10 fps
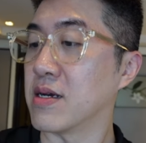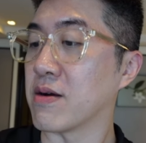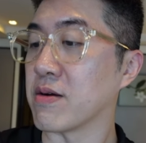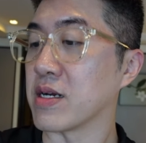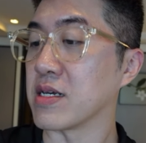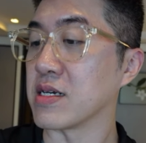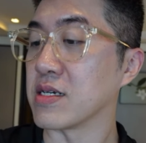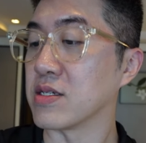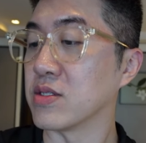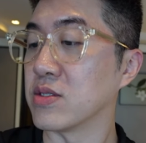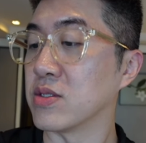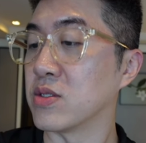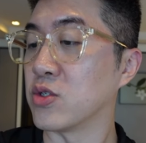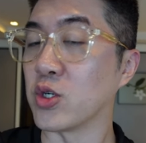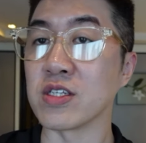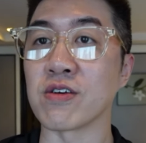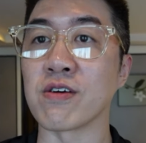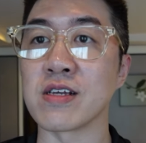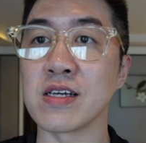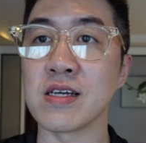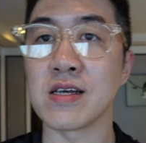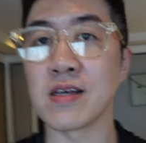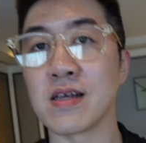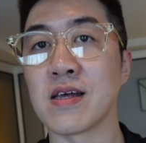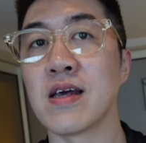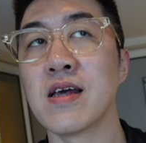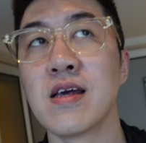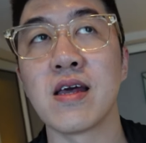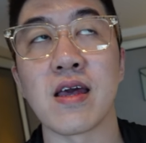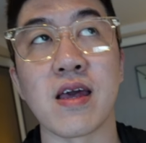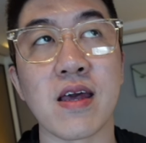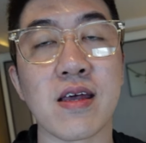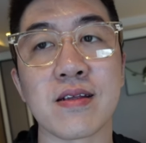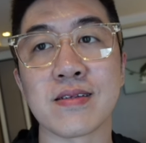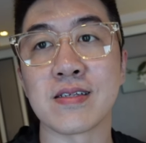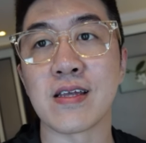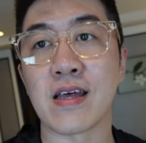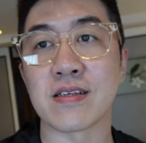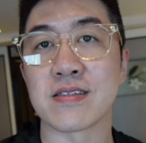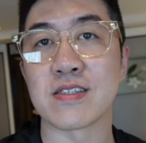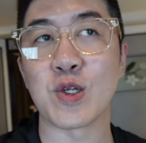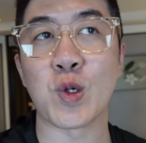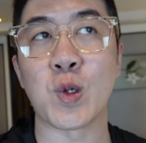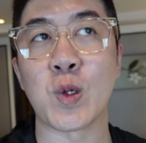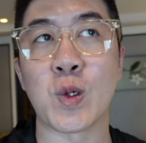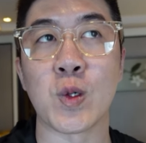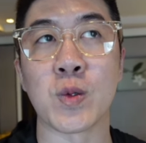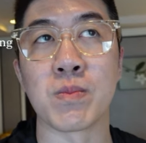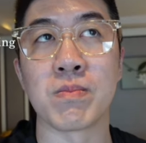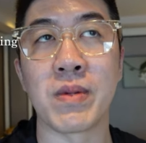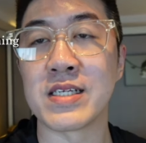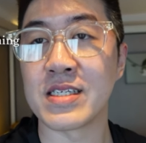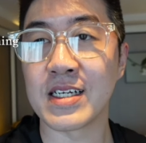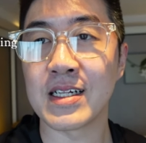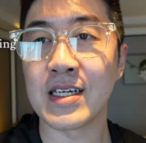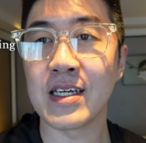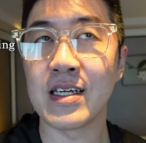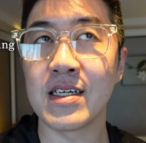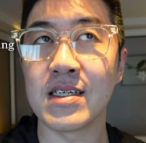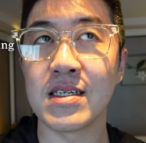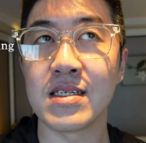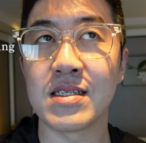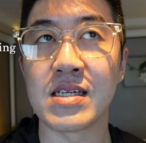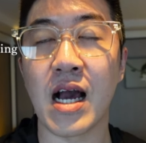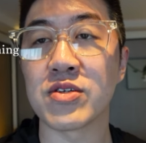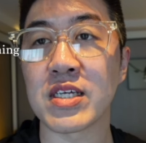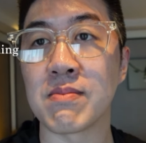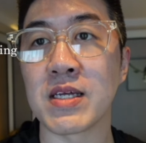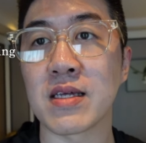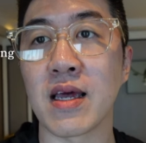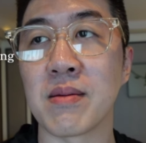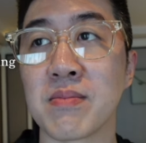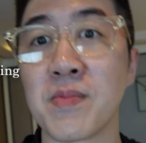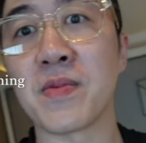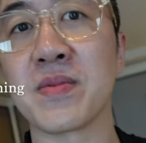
already 3:30. And yes, so basically the housekeeping came.